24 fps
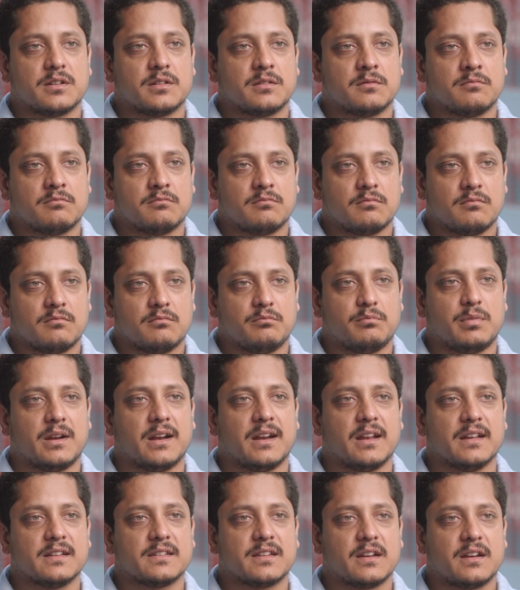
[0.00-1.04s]
in
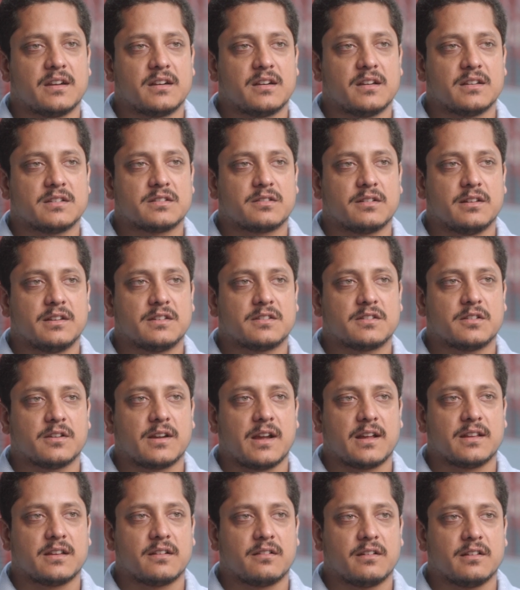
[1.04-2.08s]
buildings and industries
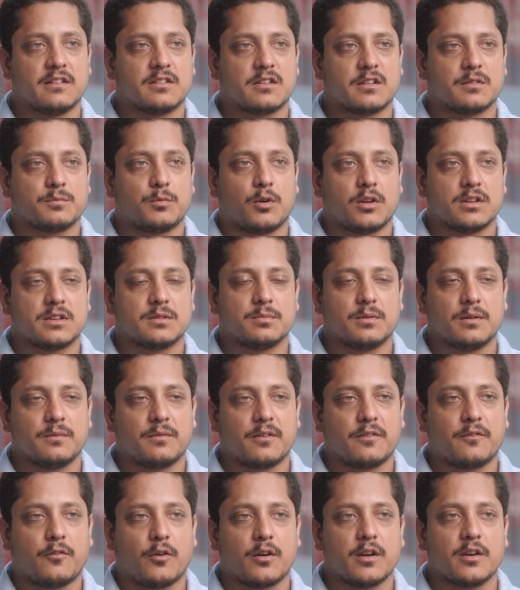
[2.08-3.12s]
together is responsible
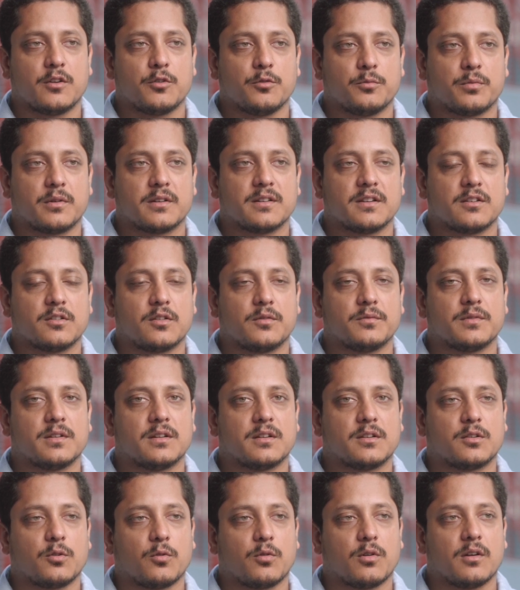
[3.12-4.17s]
for 42% of the
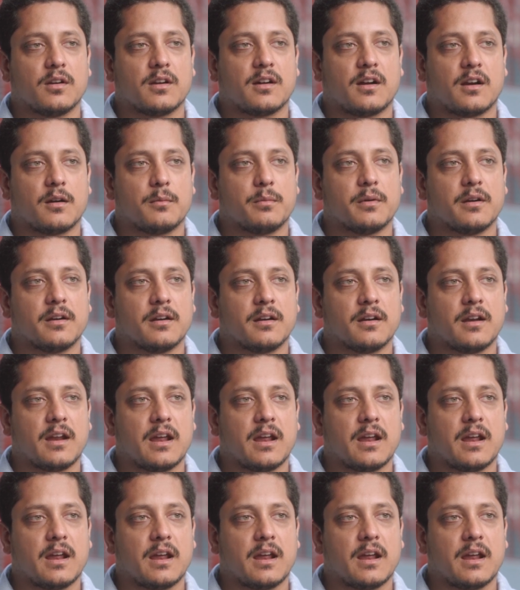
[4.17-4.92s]
total carbon